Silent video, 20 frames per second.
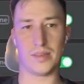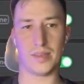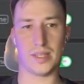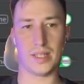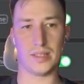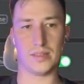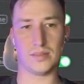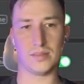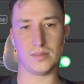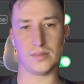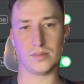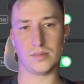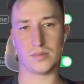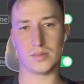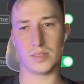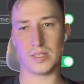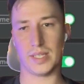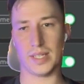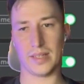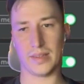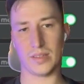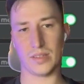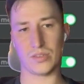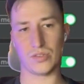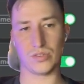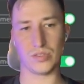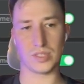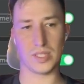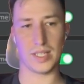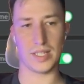then get the
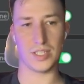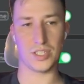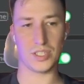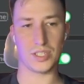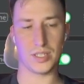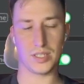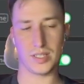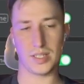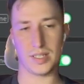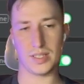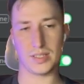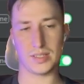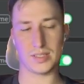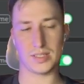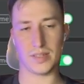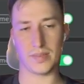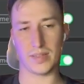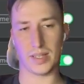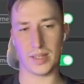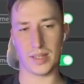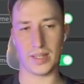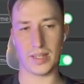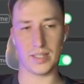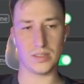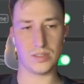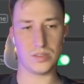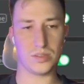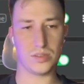translation and stuff like that